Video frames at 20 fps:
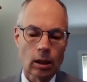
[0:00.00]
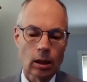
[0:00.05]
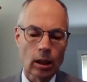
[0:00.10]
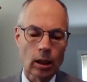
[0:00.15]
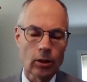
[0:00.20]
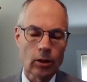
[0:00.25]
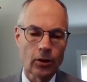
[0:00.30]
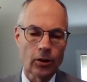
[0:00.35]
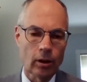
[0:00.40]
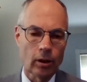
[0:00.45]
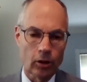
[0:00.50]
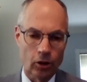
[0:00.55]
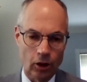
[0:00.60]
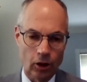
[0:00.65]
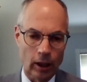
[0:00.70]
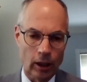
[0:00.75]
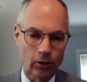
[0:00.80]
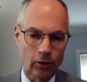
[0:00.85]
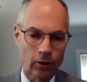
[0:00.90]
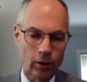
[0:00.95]
Is there a
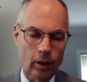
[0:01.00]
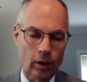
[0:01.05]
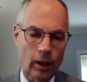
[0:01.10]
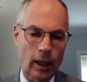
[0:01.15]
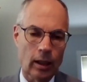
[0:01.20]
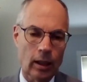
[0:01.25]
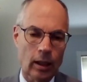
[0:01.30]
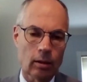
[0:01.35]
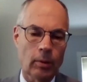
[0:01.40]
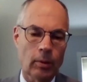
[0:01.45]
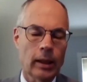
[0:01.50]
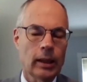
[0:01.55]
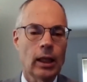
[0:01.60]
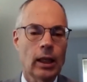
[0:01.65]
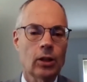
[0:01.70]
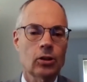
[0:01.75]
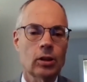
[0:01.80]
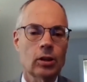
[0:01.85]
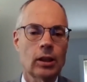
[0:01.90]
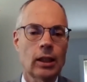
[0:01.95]
chance that that might
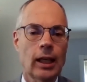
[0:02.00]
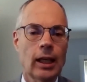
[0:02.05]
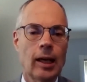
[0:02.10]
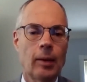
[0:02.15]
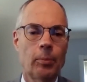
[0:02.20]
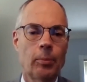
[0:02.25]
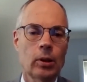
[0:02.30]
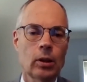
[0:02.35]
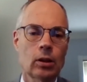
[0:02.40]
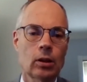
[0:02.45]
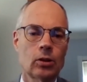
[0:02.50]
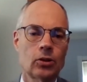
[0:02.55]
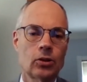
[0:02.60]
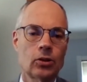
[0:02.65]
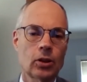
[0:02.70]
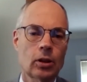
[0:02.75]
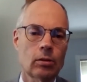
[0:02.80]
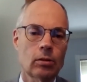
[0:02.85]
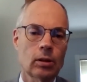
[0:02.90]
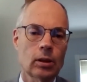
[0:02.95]
actually happen,
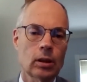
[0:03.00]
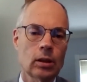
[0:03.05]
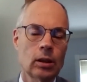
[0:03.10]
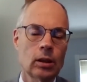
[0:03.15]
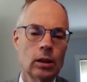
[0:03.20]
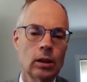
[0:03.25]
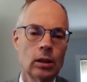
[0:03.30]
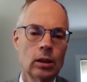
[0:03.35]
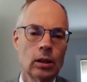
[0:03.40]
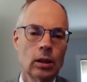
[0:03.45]
considering